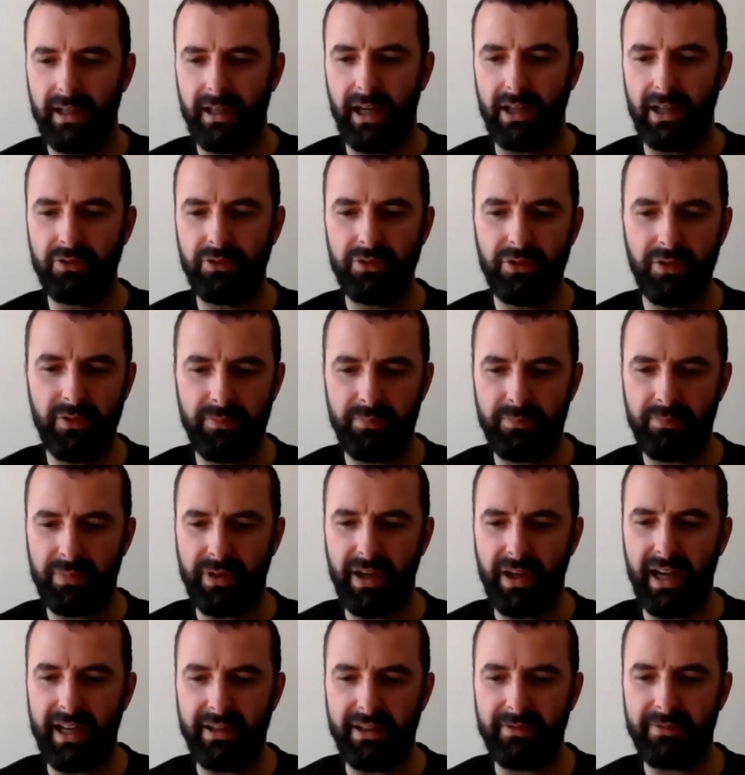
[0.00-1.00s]
I know you
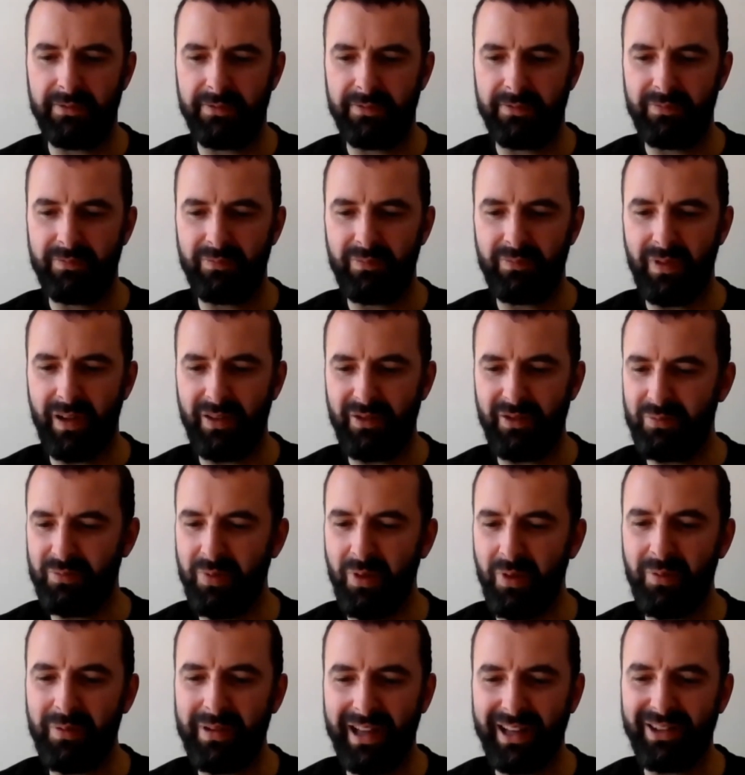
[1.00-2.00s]

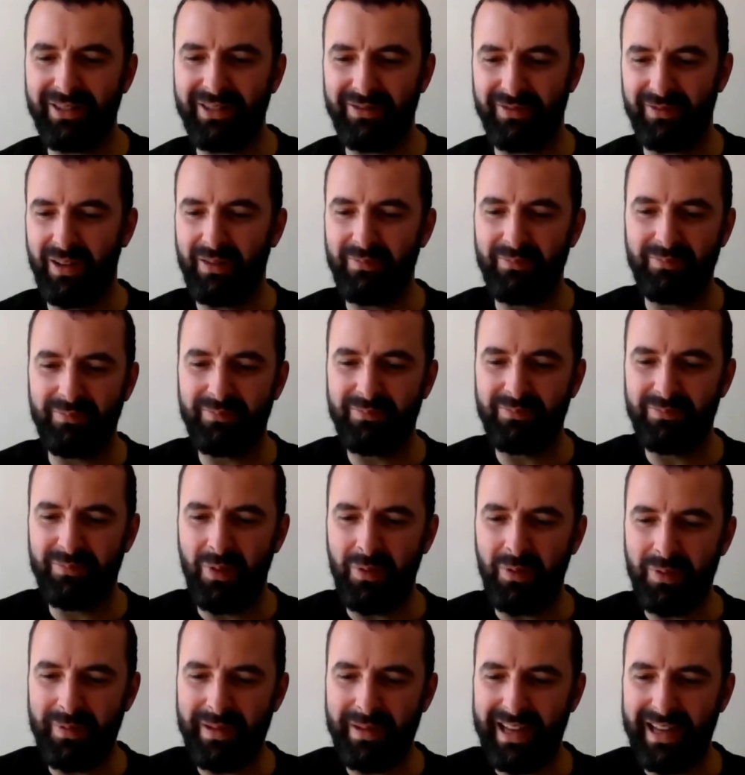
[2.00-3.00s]
probably, I'm
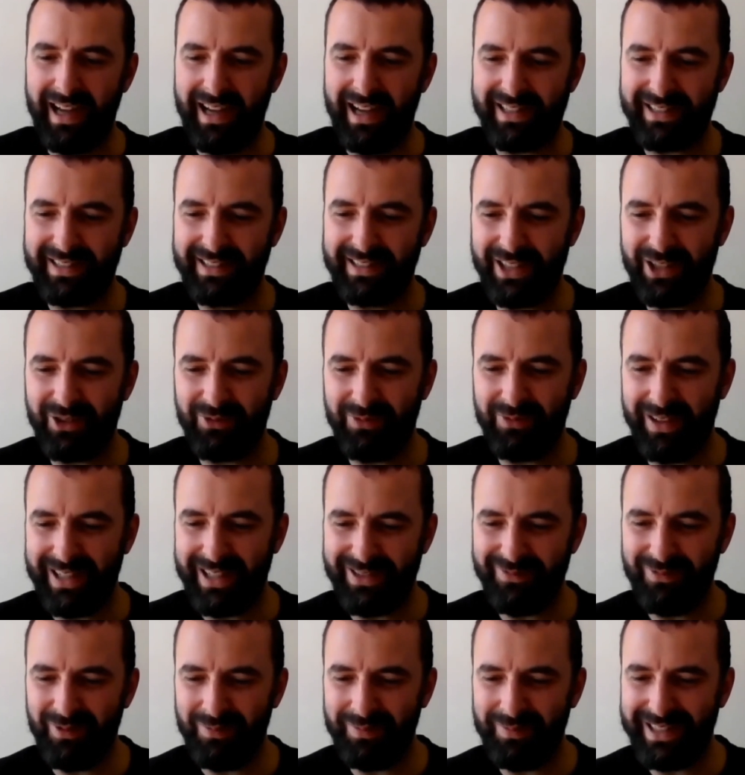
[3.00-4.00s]
probably asking this
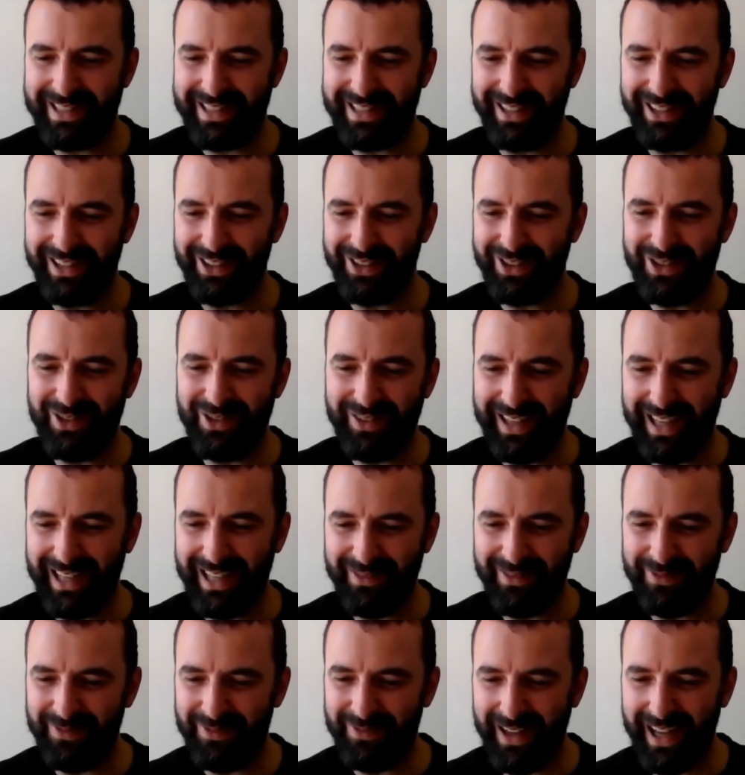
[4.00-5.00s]
question would be silly because you kind
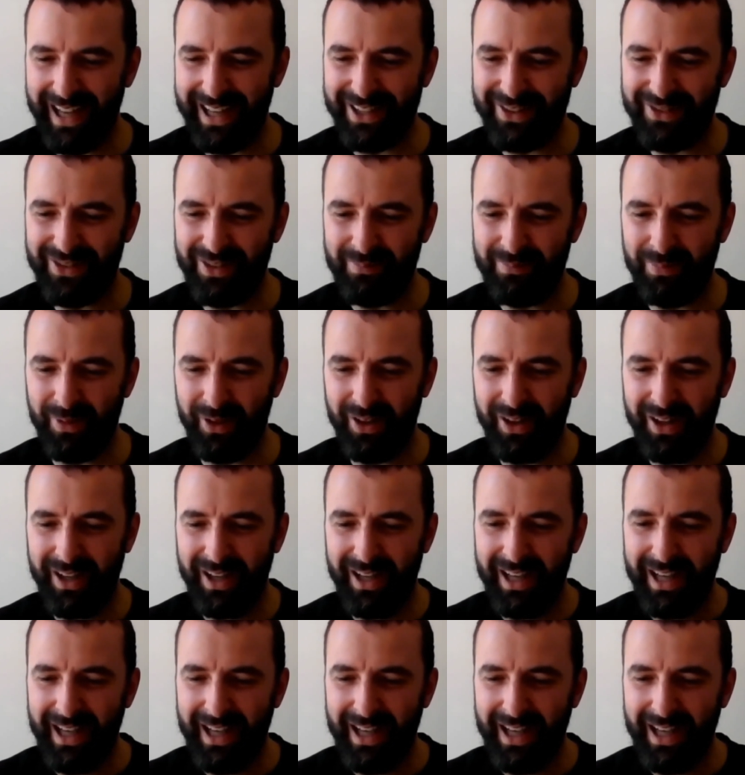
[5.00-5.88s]
of answered it, but